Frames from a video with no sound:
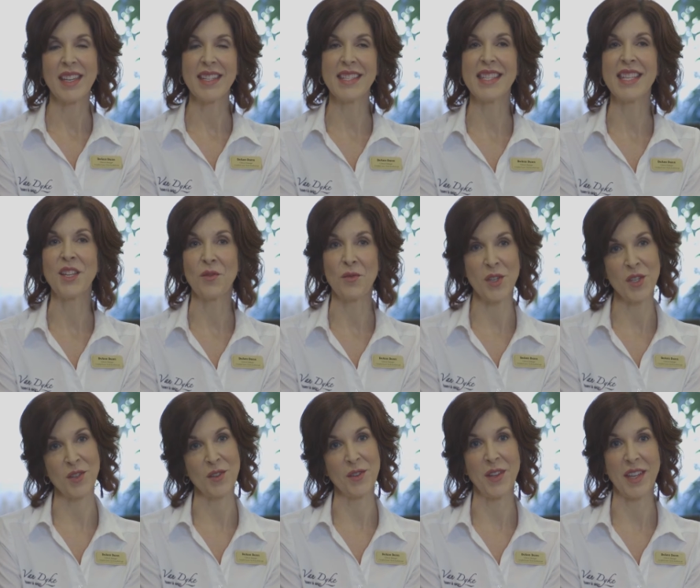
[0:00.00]
is the
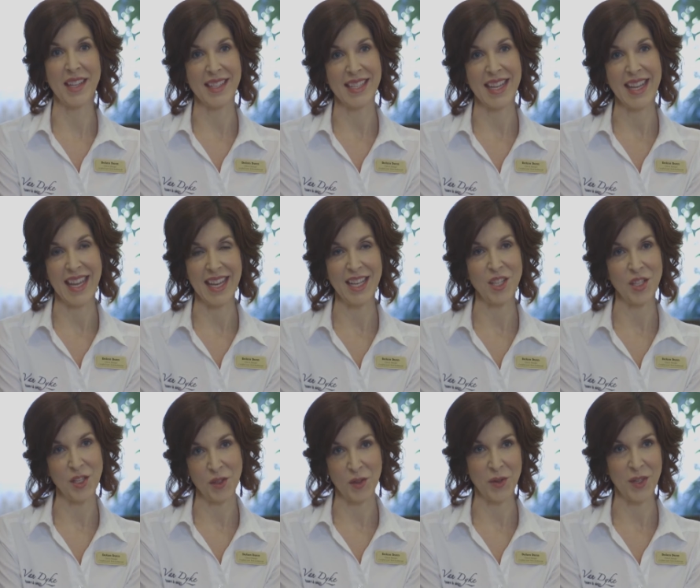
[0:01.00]
original
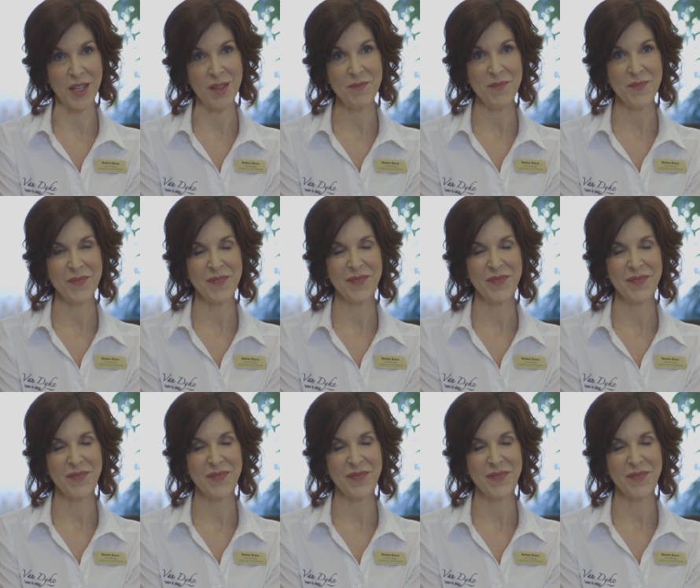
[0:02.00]
anti-aging cream.